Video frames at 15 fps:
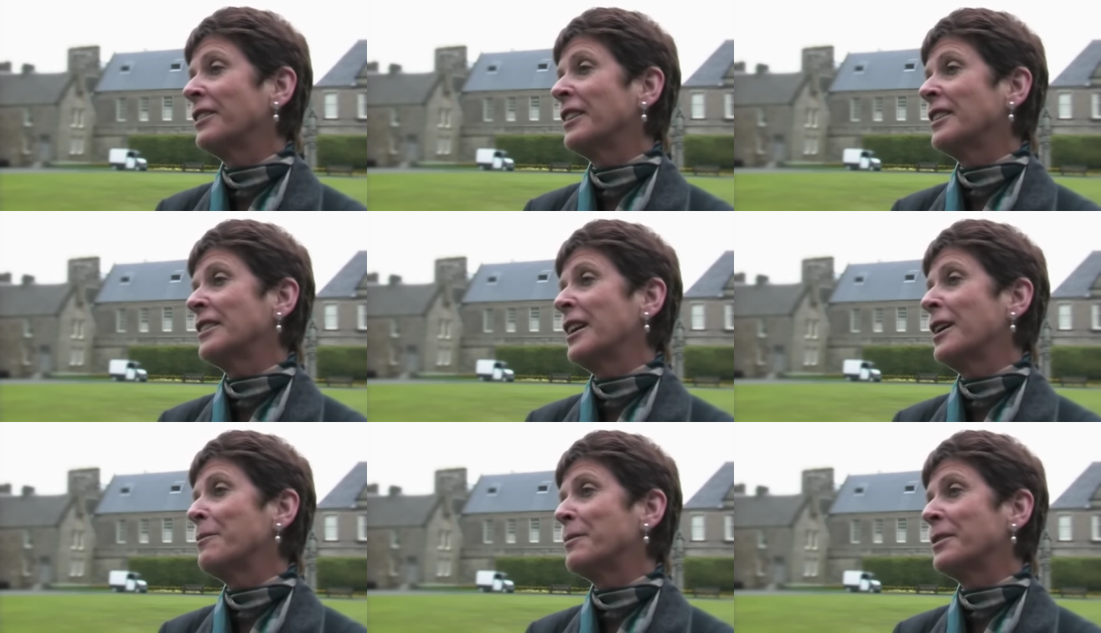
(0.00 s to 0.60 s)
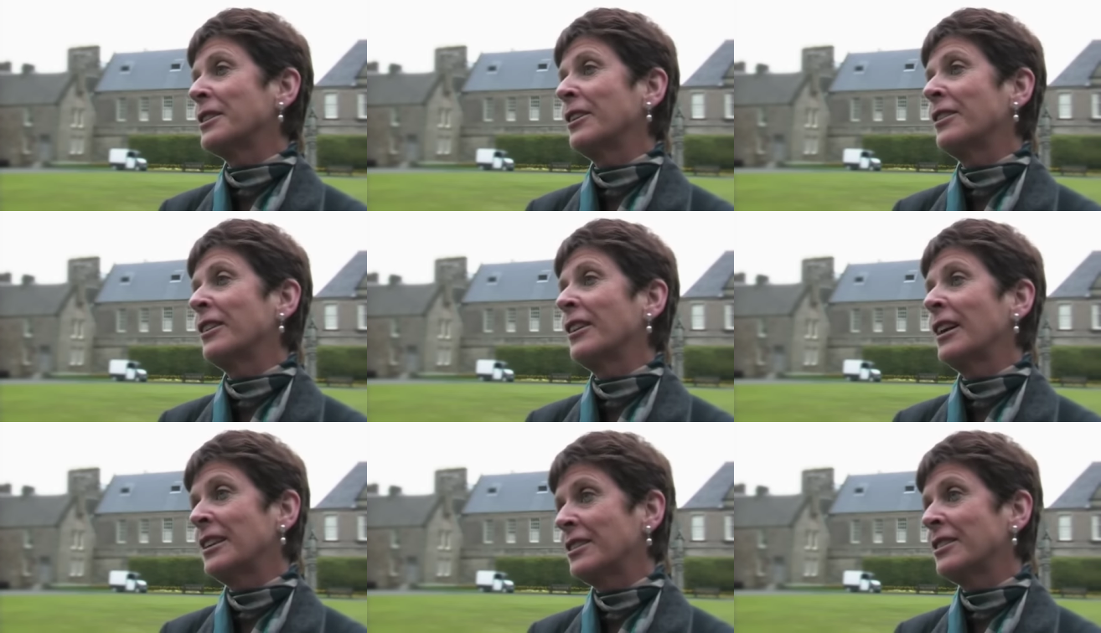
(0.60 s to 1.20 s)
sums so that
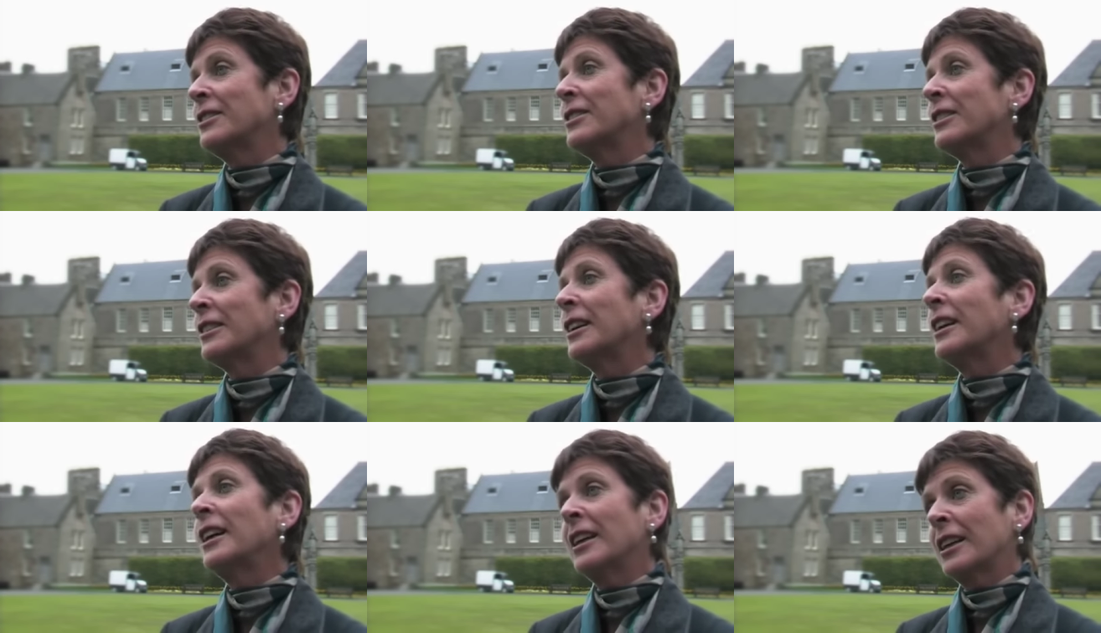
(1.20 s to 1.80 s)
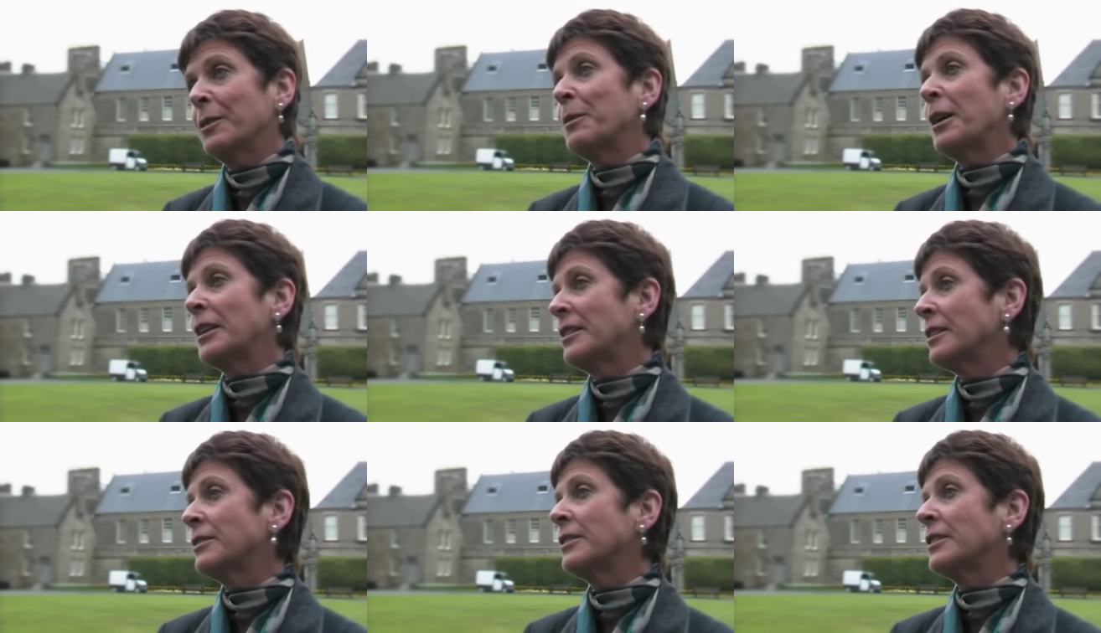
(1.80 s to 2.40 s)
they too can make a
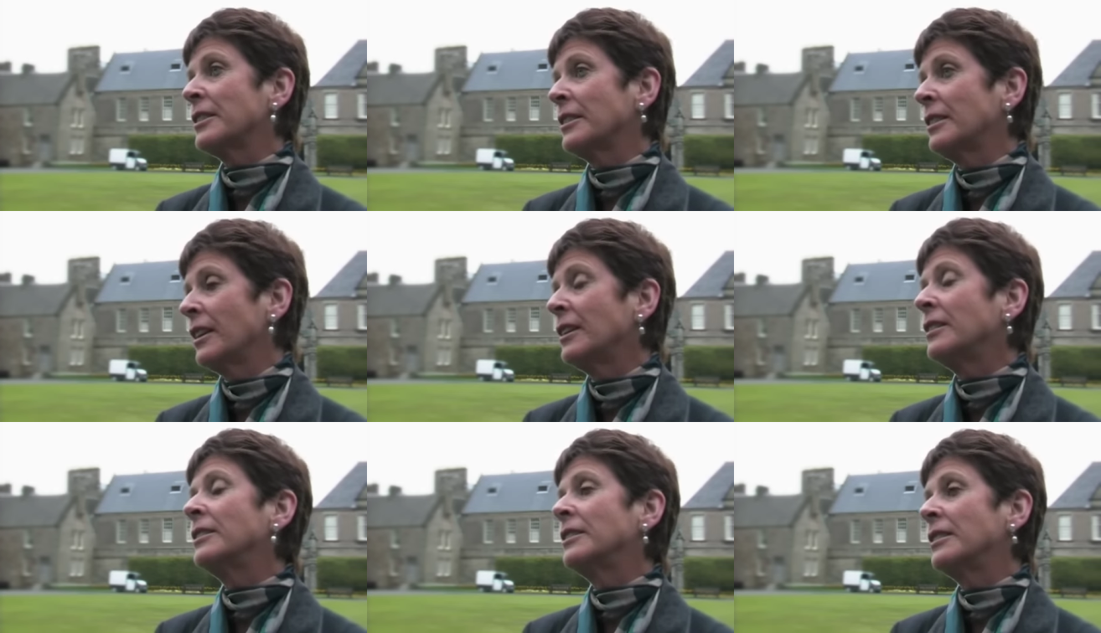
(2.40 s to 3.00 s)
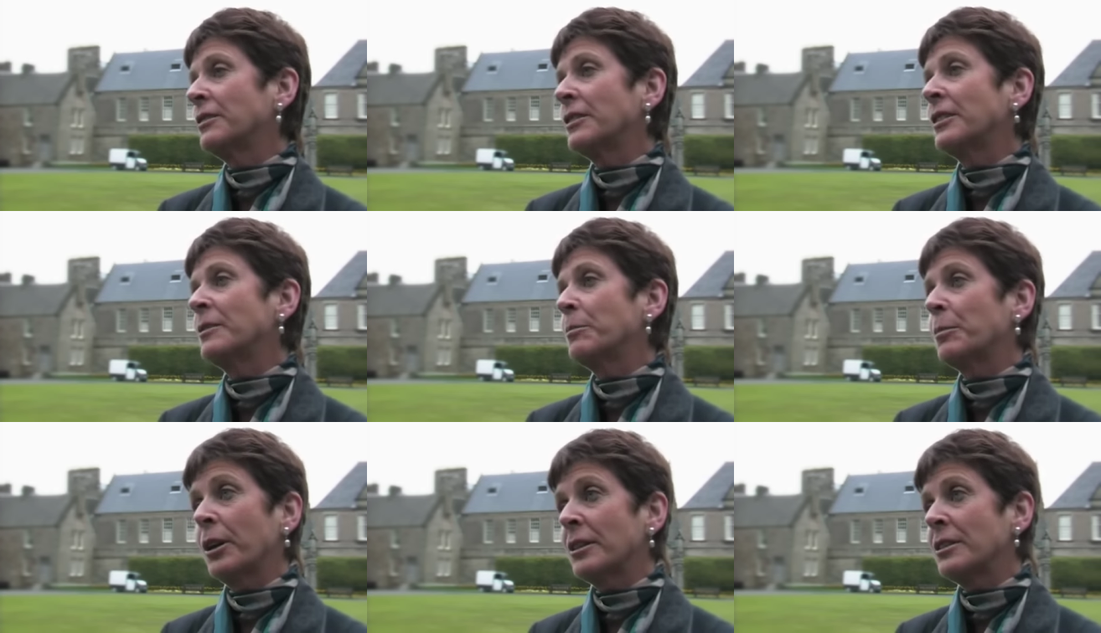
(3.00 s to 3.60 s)
difference in
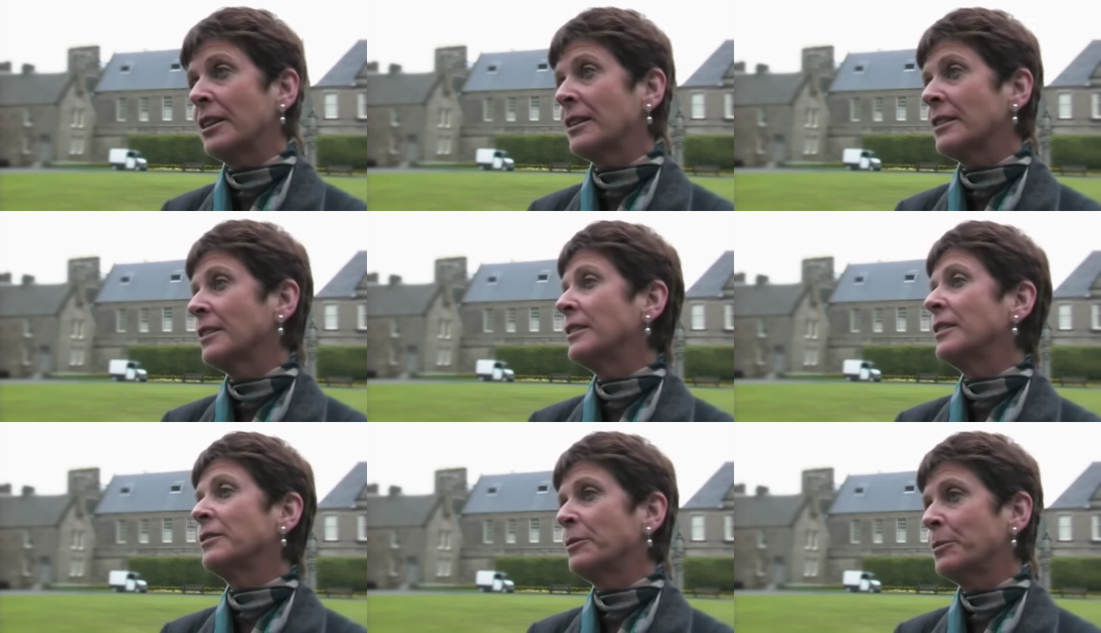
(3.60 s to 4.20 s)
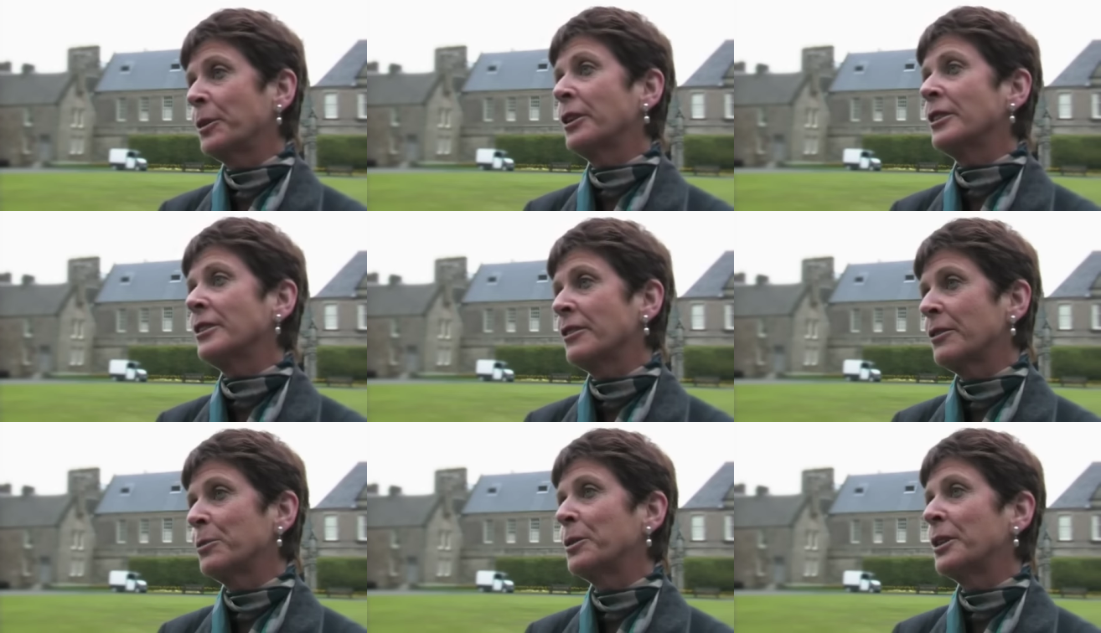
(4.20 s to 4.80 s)
different projects in different parts
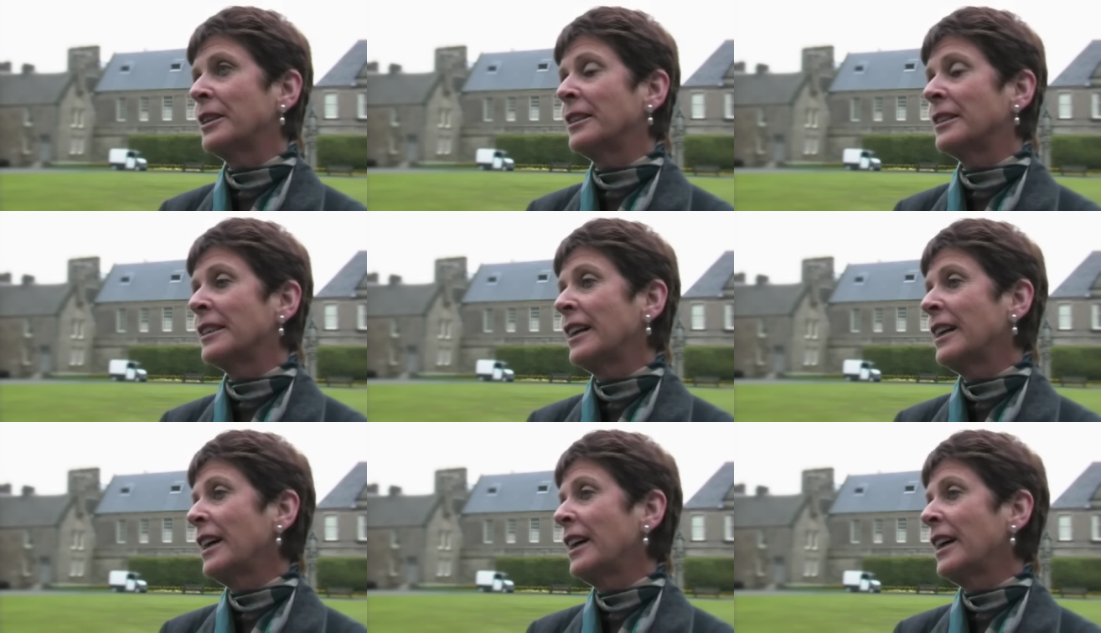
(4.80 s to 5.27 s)
of the world.